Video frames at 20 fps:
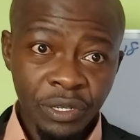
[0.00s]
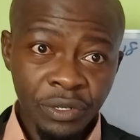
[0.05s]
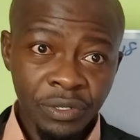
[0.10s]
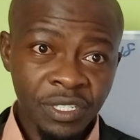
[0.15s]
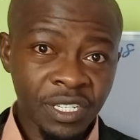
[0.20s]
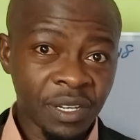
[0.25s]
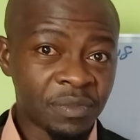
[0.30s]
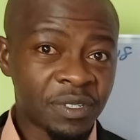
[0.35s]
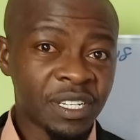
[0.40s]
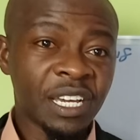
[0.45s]
you
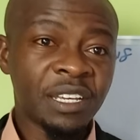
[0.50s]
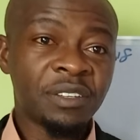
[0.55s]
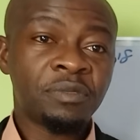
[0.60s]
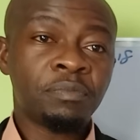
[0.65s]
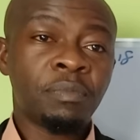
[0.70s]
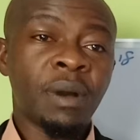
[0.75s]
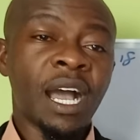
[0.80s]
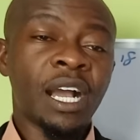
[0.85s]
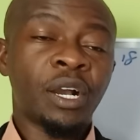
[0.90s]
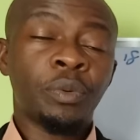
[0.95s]

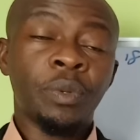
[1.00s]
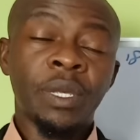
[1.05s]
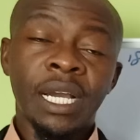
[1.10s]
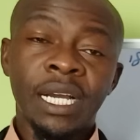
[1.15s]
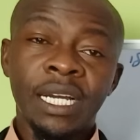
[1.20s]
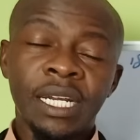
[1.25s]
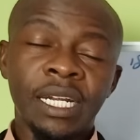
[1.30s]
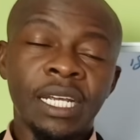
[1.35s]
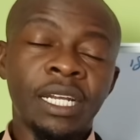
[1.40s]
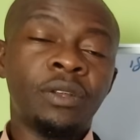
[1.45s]
sometimes back we
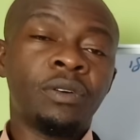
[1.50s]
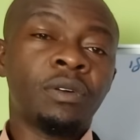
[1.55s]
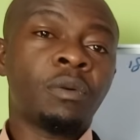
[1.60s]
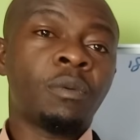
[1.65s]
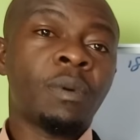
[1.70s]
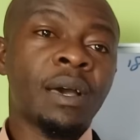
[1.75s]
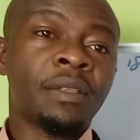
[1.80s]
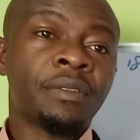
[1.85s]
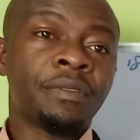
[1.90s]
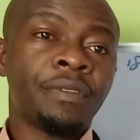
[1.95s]
agreed on
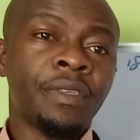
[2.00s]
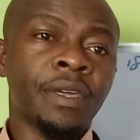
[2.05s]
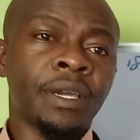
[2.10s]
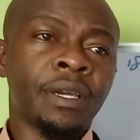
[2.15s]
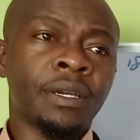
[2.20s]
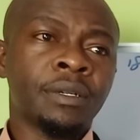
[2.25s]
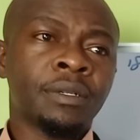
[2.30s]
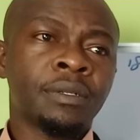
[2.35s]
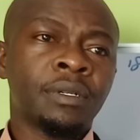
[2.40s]
one thing.